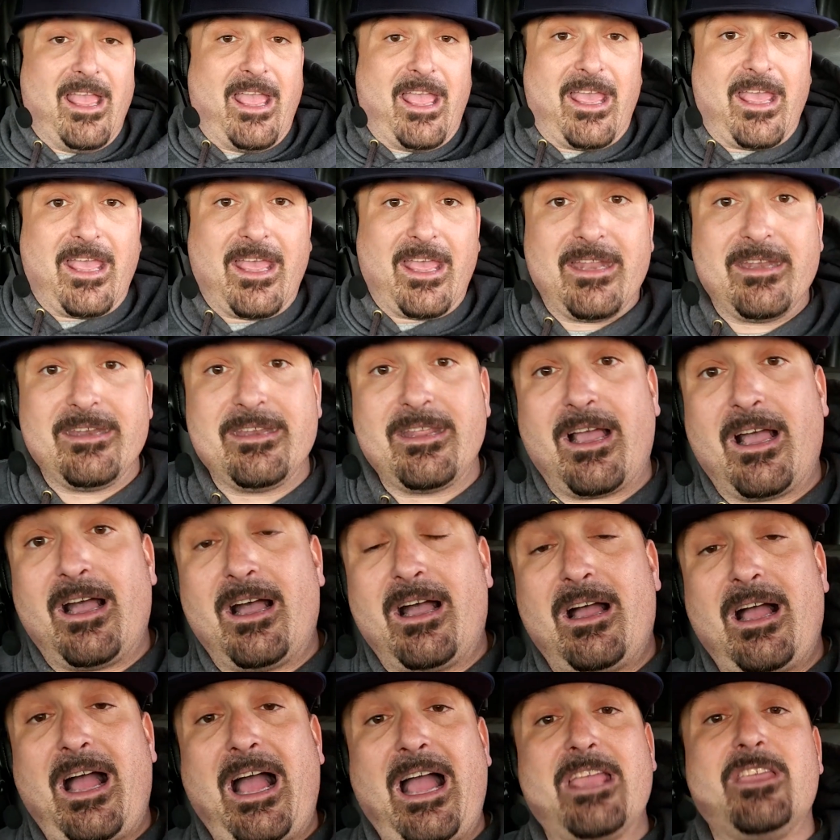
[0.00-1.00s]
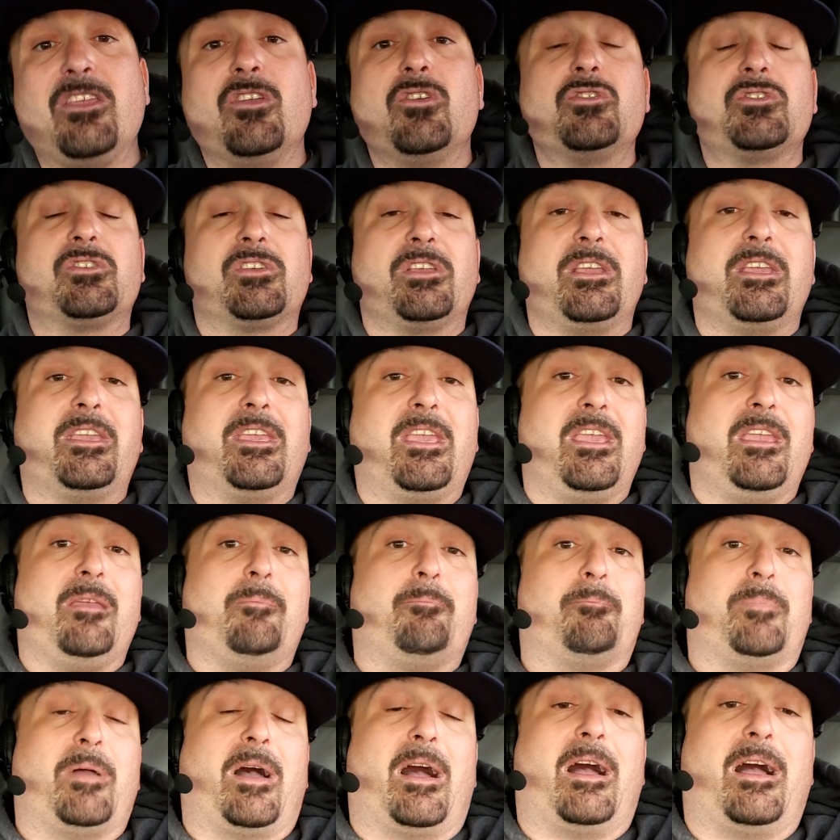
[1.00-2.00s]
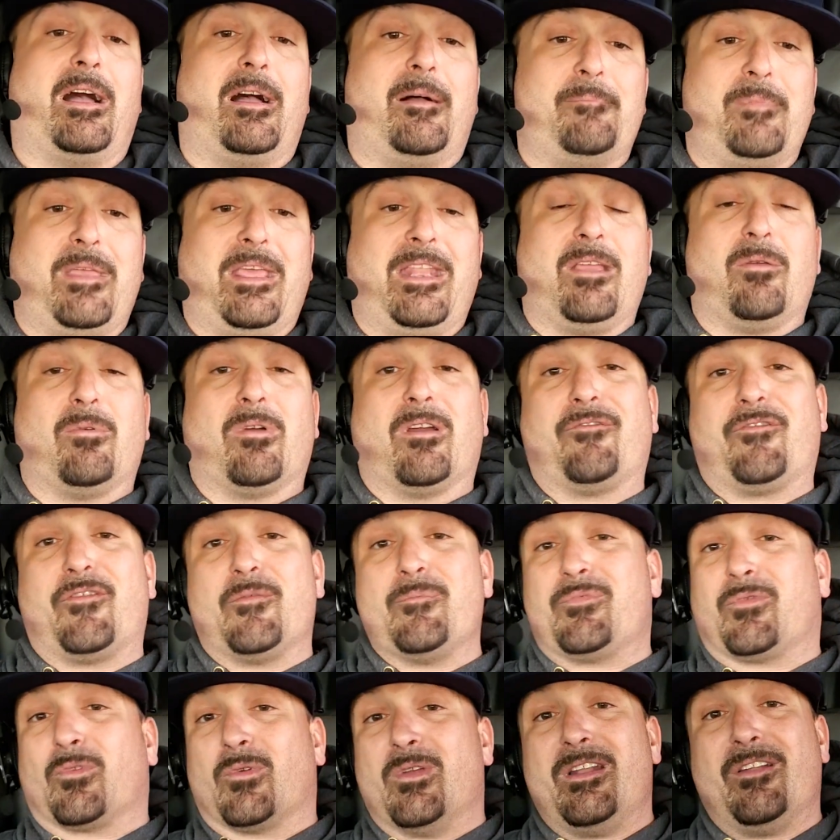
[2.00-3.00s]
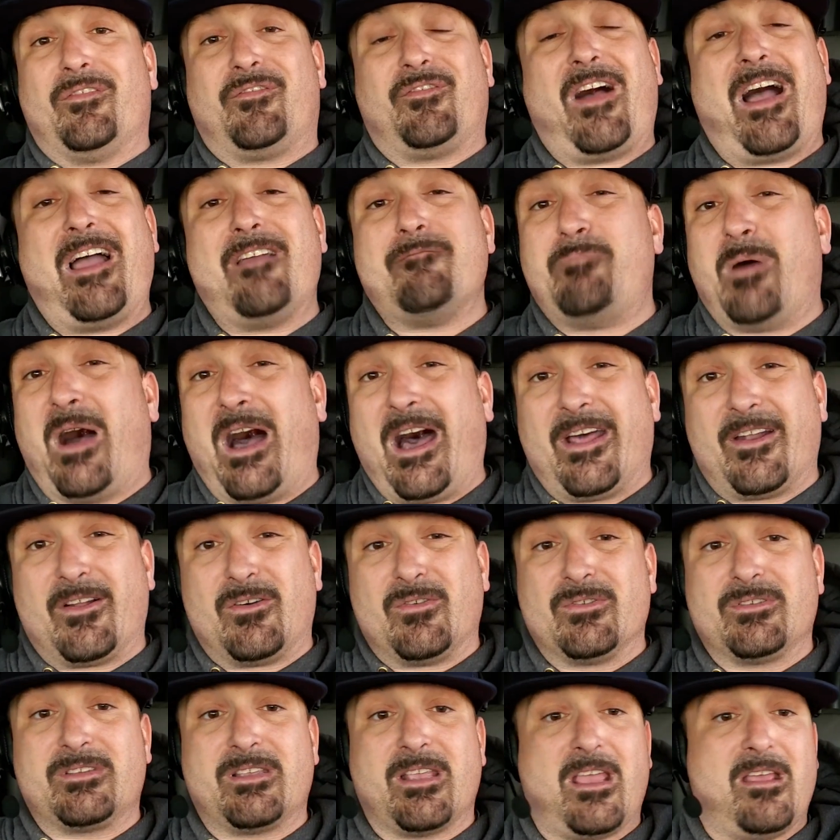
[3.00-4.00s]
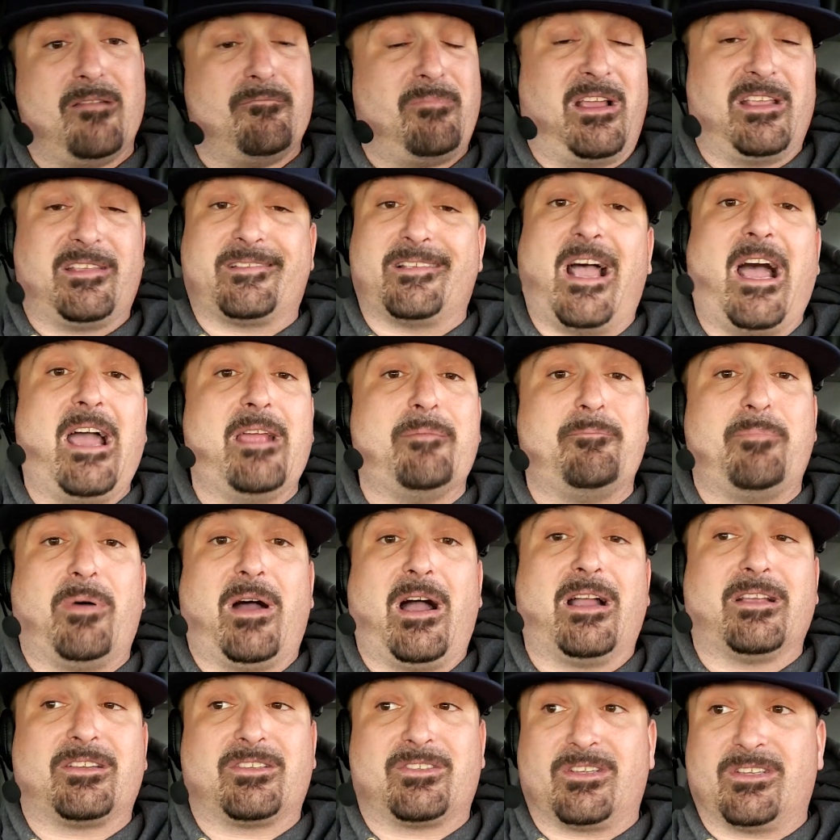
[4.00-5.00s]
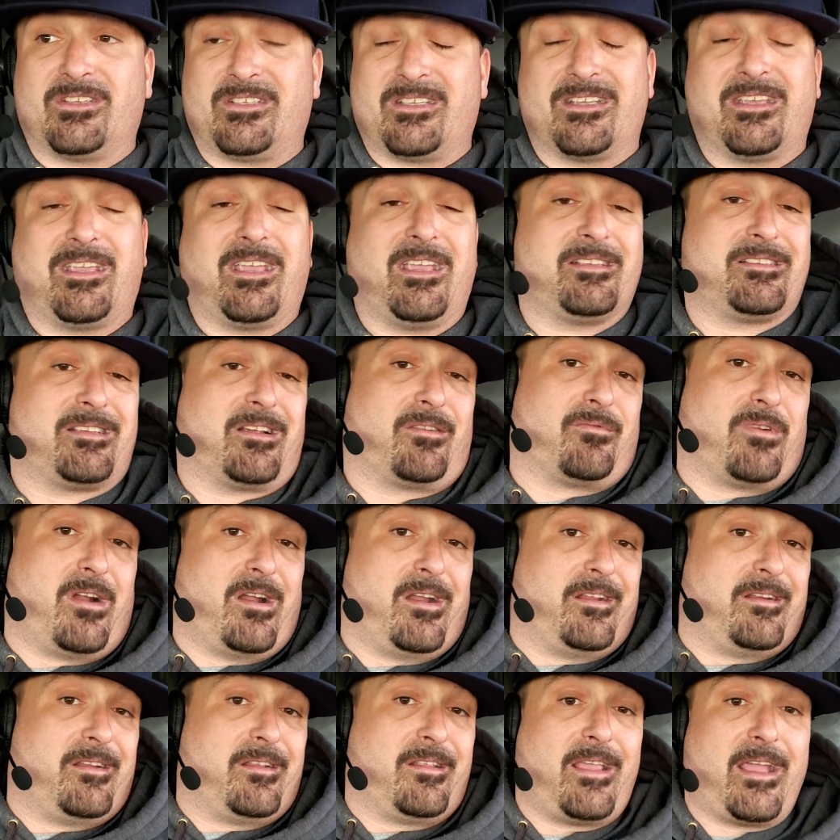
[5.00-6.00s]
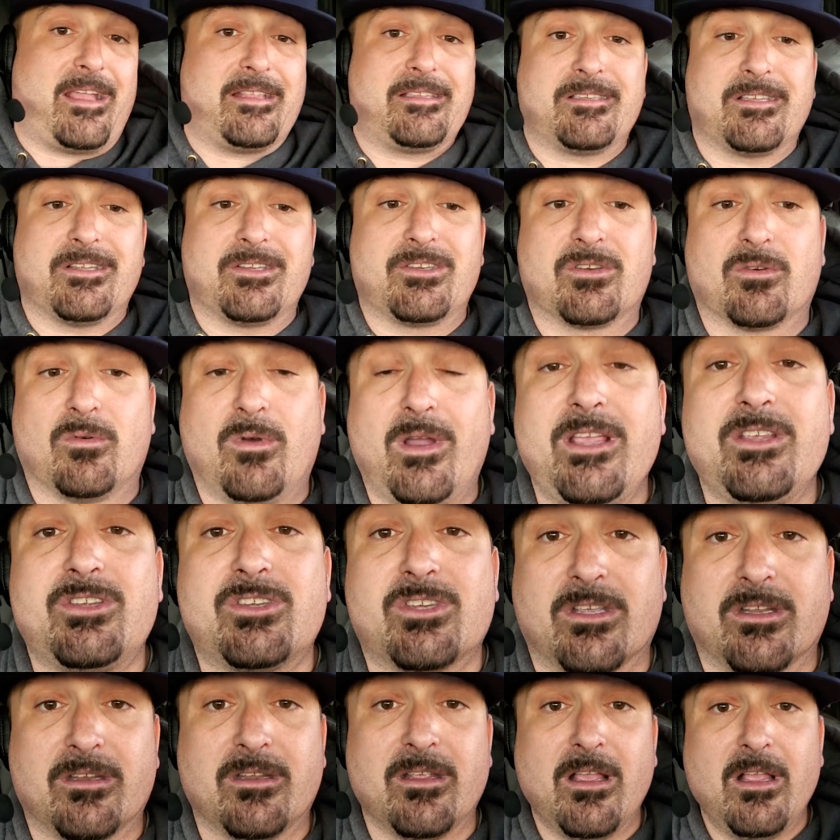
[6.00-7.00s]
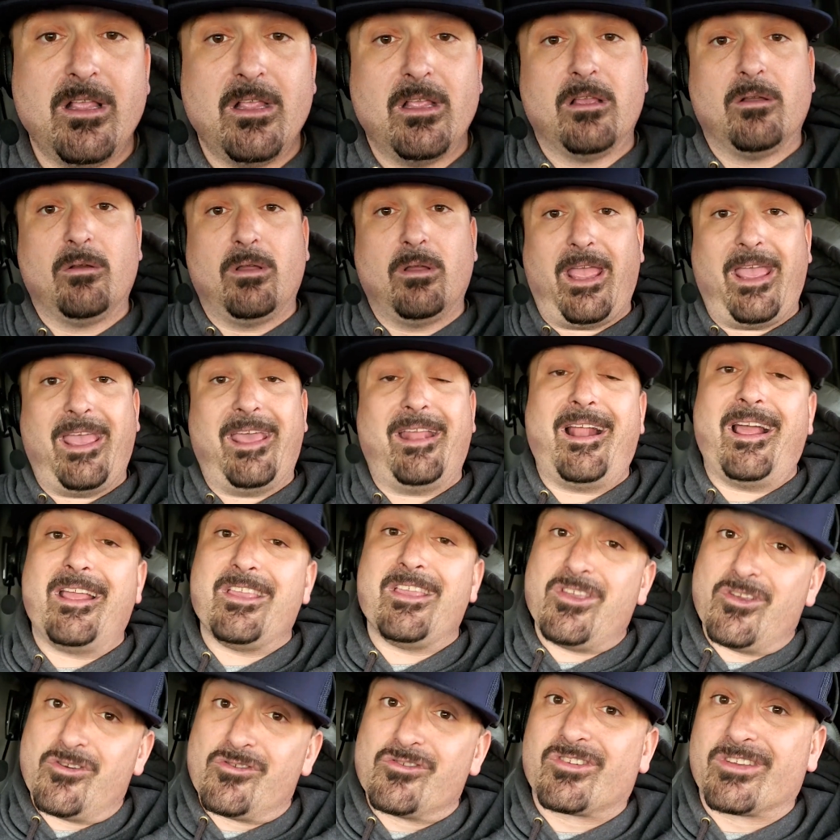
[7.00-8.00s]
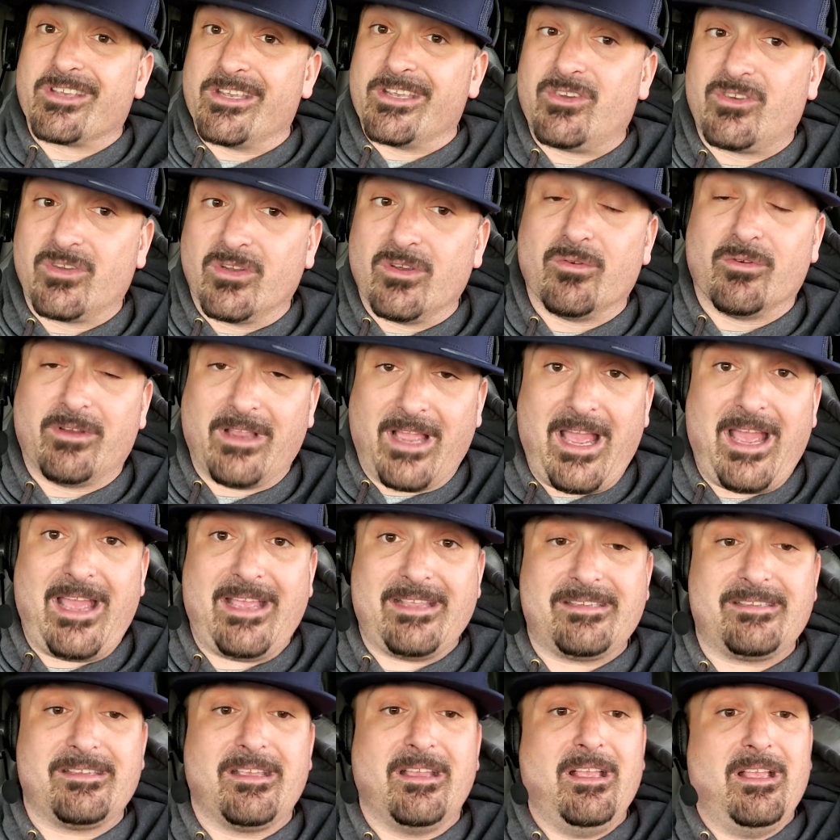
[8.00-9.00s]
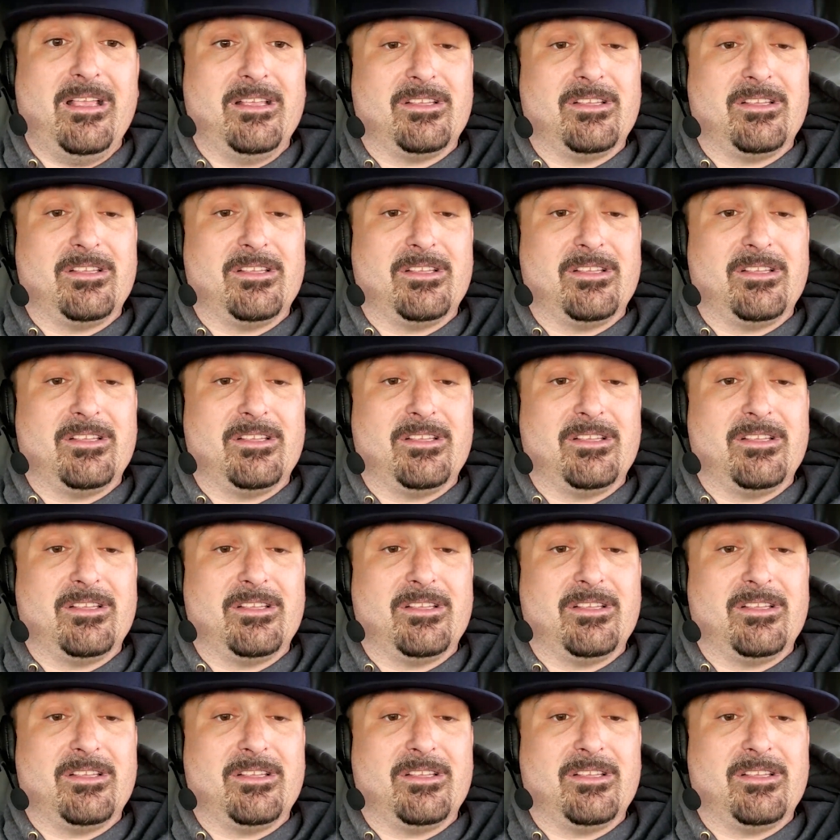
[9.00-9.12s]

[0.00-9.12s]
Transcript: And I usually keep anywhere from 3 to 5 bottles in my side box just in case I run into that situation. And I usually do, guys.